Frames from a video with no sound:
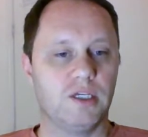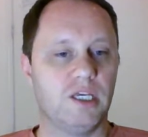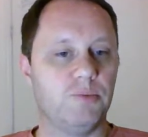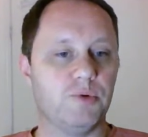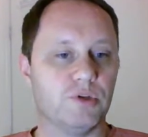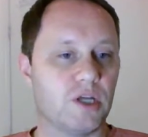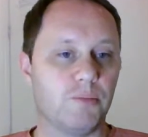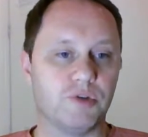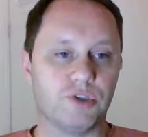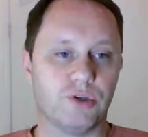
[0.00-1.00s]
Keep your
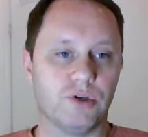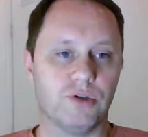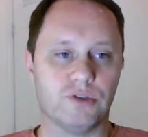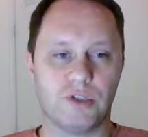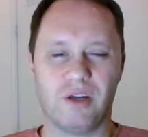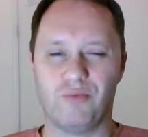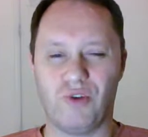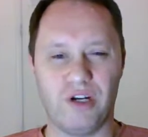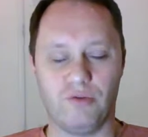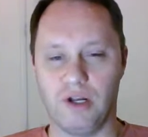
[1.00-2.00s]
temperatures
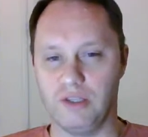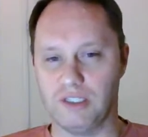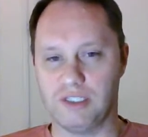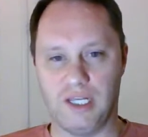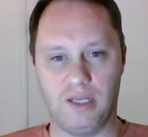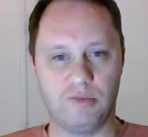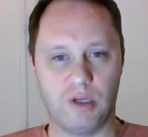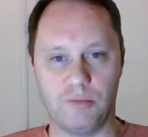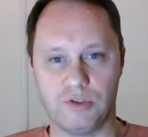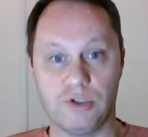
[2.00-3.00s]
right around the same
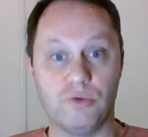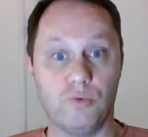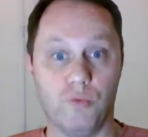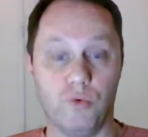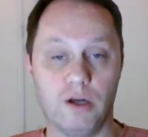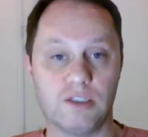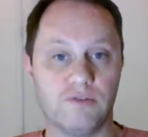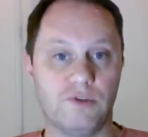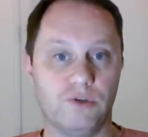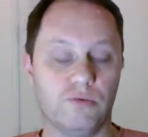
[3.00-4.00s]
temperature you would want
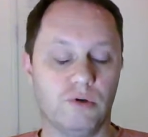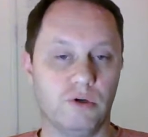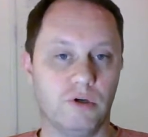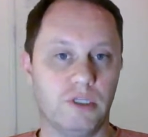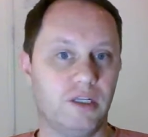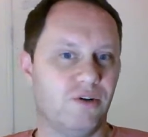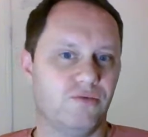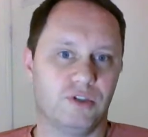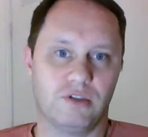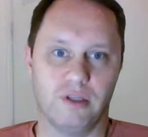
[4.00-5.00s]
if you were,
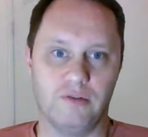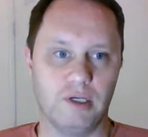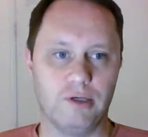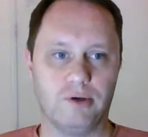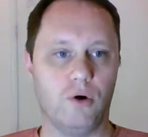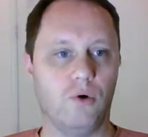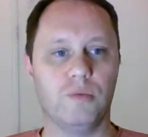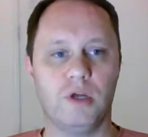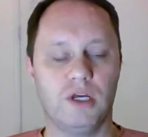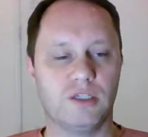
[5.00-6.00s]
just living in your home.